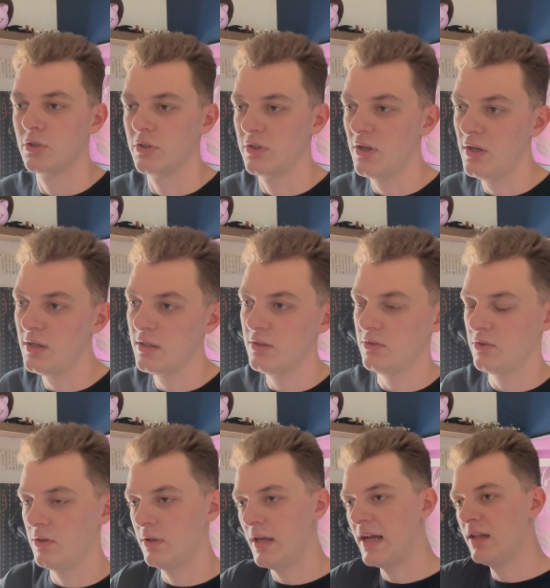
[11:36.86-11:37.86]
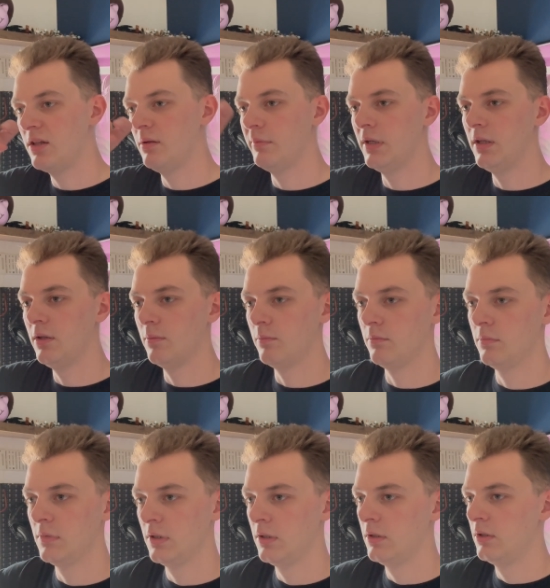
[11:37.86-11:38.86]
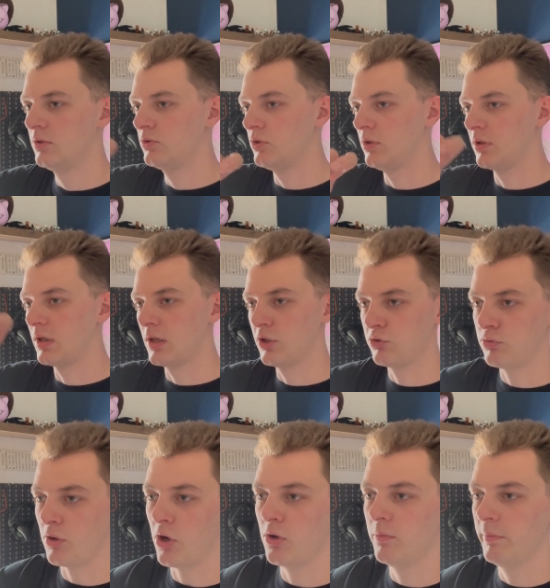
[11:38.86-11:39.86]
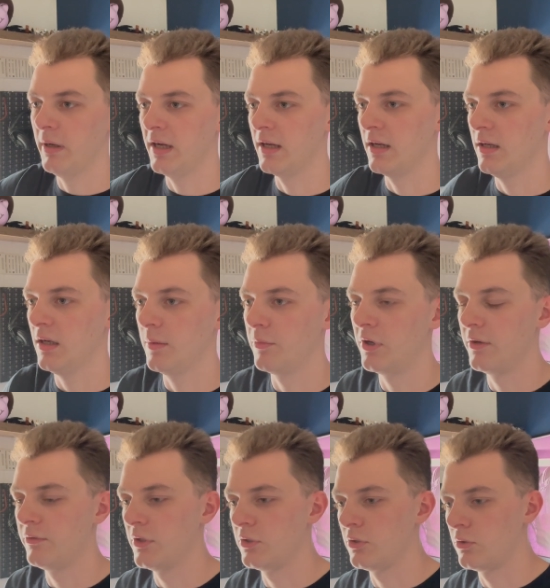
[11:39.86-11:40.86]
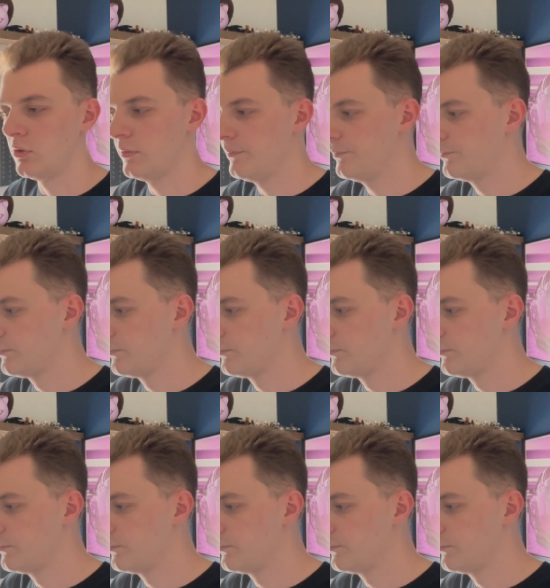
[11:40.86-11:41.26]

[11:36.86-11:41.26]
it darkens the aluminium sort of chrome part around the door,